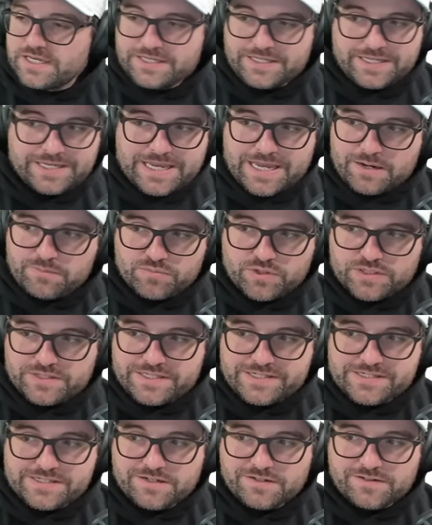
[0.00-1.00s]
You can't bring
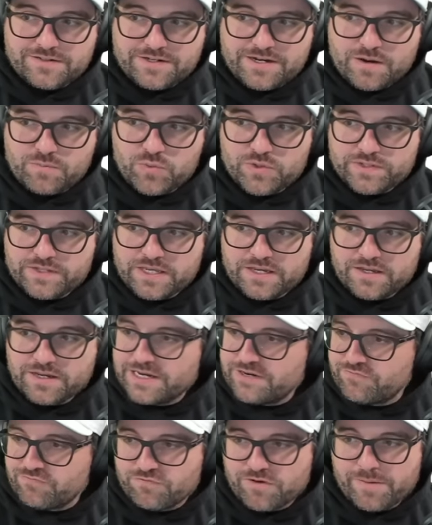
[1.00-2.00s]
these into the tub with you
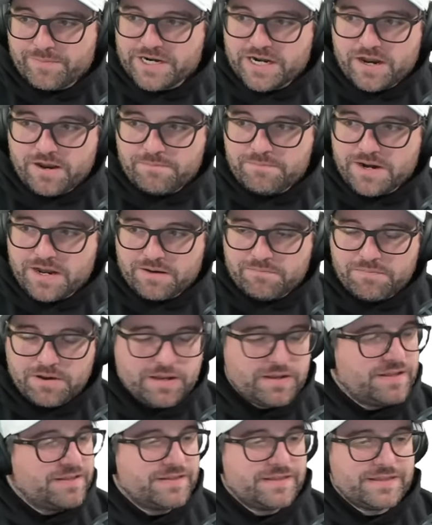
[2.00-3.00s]
and rub a dub dub.
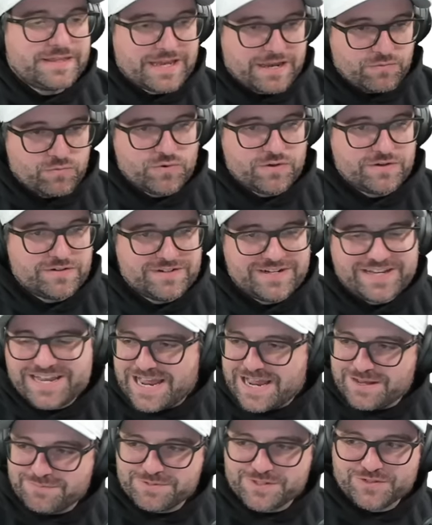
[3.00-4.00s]
That will
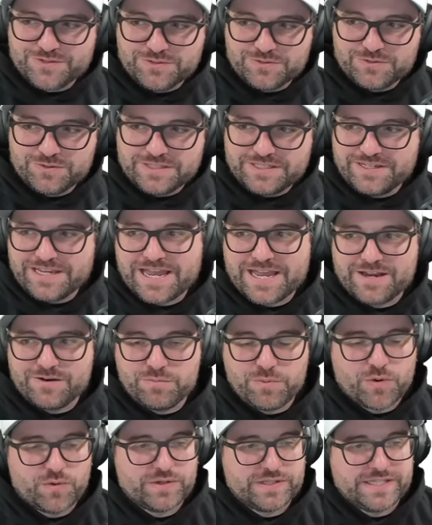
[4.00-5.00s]
absolutely end
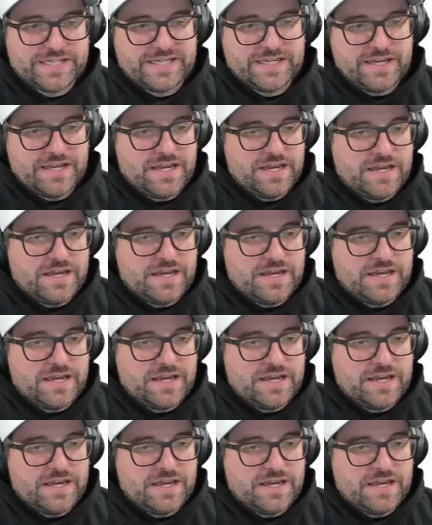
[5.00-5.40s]
poorly.